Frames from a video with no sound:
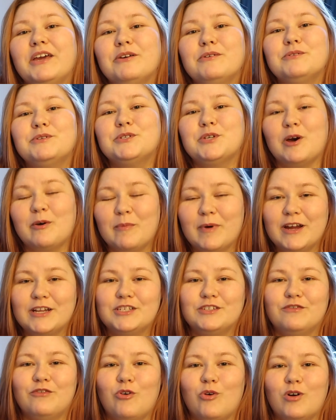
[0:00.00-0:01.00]
you so
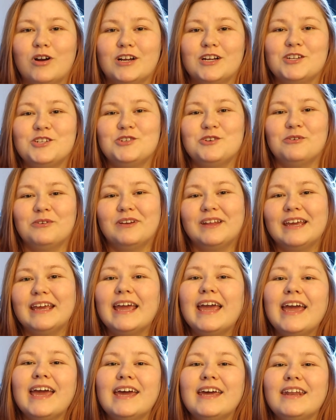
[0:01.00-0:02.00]
much for tuning
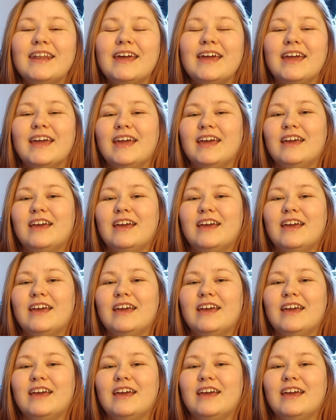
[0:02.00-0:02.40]
in.